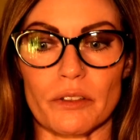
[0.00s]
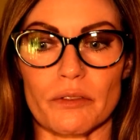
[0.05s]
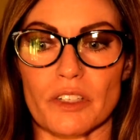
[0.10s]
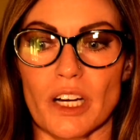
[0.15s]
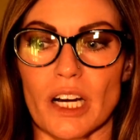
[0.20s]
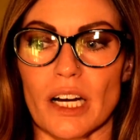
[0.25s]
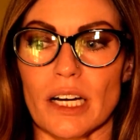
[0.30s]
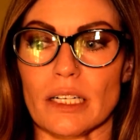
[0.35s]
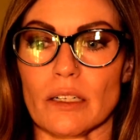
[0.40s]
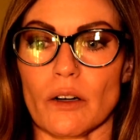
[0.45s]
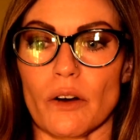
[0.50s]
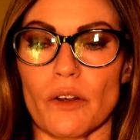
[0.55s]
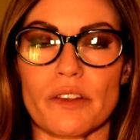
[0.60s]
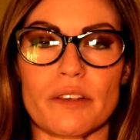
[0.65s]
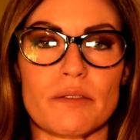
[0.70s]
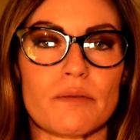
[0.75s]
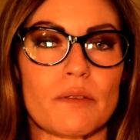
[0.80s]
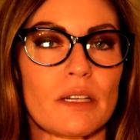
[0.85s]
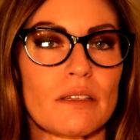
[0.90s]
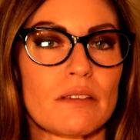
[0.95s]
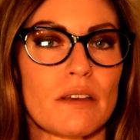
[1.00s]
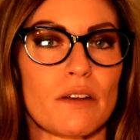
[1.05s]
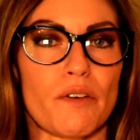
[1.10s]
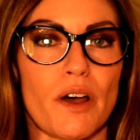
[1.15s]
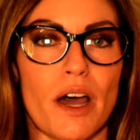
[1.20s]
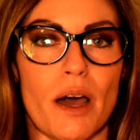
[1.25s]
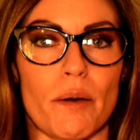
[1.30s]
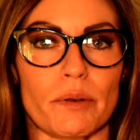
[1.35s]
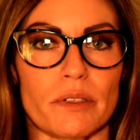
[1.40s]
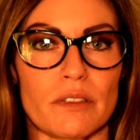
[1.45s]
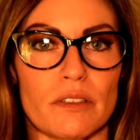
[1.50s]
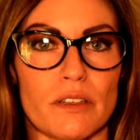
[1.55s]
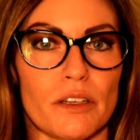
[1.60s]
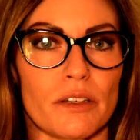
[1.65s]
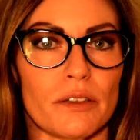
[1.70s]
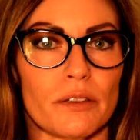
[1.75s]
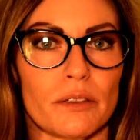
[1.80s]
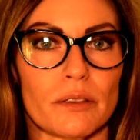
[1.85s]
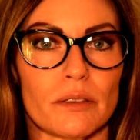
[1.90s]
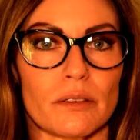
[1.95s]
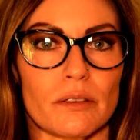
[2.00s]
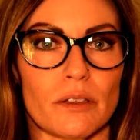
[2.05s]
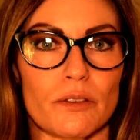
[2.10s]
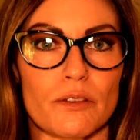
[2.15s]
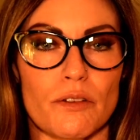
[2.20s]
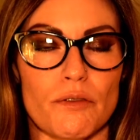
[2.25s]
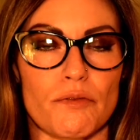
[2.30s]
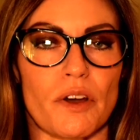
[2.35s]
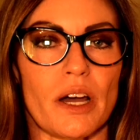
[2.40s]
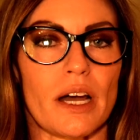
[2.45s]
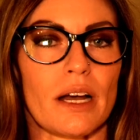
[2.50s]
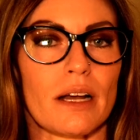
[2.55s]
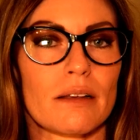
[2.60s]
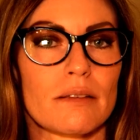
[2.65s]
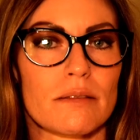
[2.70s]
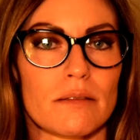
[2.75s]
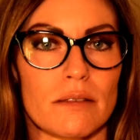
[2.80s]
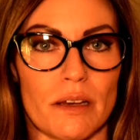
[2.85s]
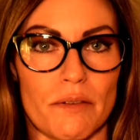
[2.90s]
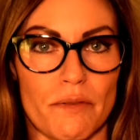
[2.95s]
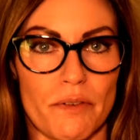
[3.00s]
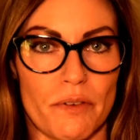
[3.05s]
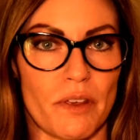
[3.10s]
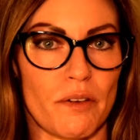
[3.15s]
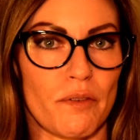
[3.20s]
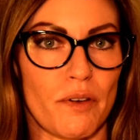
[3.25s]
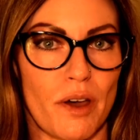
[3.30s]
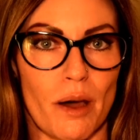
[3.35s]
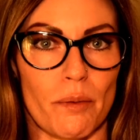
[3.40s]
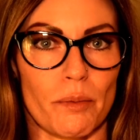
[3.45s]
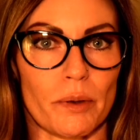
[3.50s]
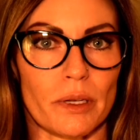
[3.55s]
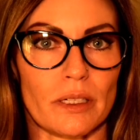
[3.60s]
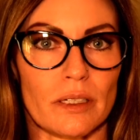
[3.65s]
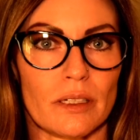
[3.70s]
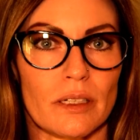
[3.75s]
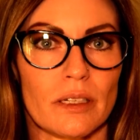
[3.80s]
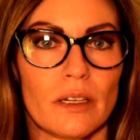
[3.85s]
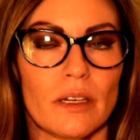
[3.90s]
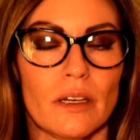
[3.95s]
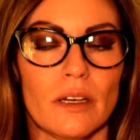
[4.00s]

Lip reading: You've got all these things that have happened to you. Those are facts. They've happened.